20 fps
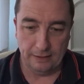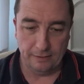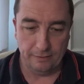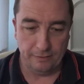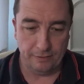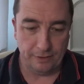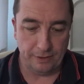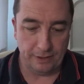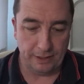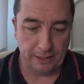
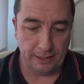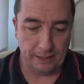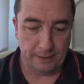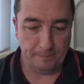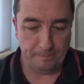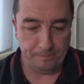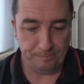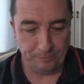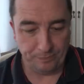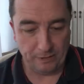for
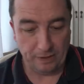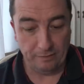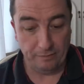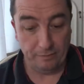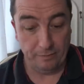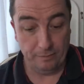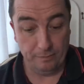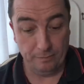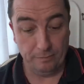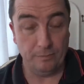the
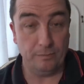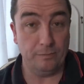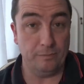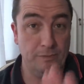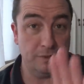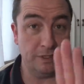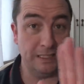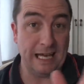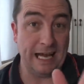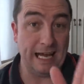
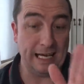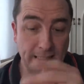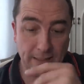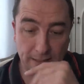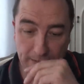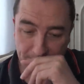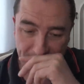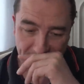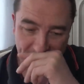tag,